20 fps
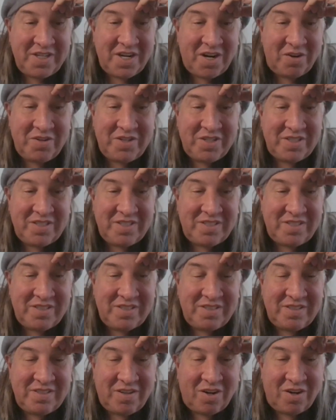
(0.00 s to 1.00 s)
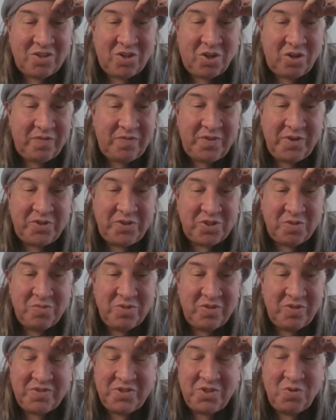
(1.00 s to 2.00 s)
you know, our gold future
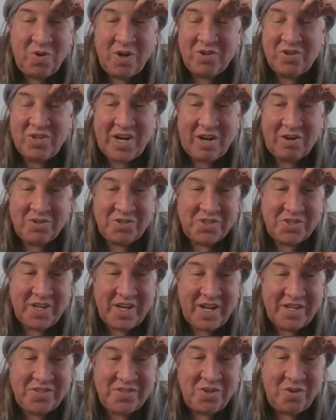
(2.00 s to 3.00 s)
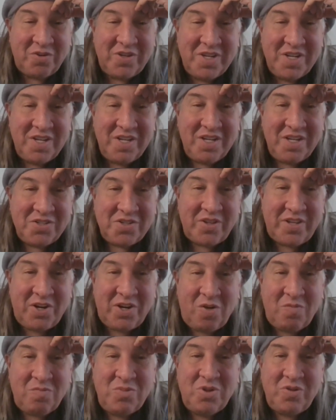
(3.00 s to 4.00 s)
moved two hundred dollars today. So so they
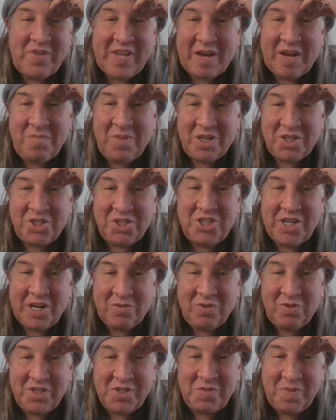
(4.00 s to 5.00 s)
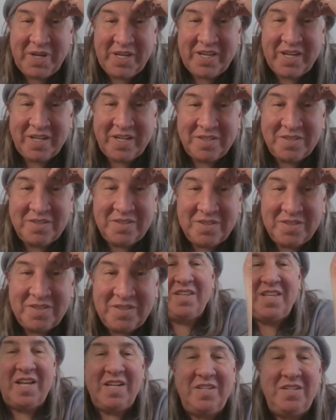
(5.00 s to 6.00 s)
don't move that much, generally speaking.
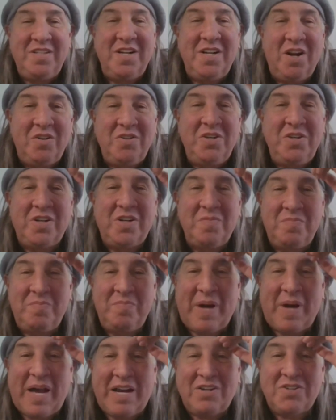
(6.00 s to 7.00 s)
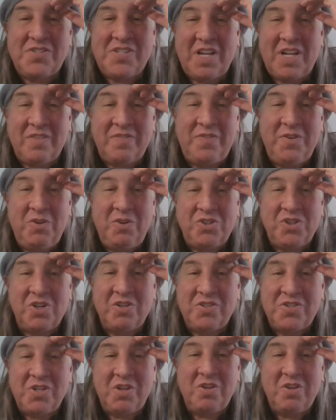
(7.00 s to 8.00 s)
you know, you can buy or sell a
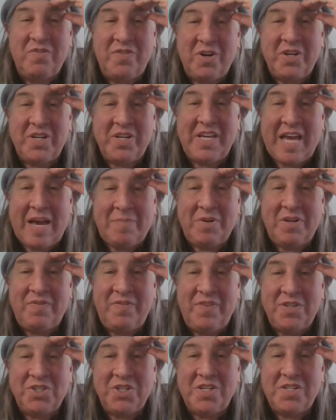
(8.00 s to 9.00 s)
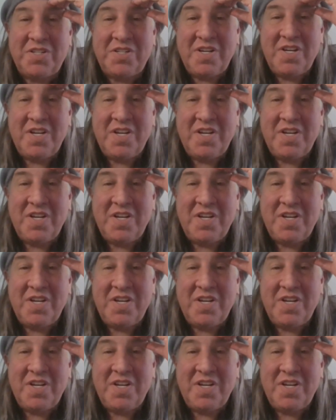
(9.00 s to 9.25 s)
future, so they're very capital efficient.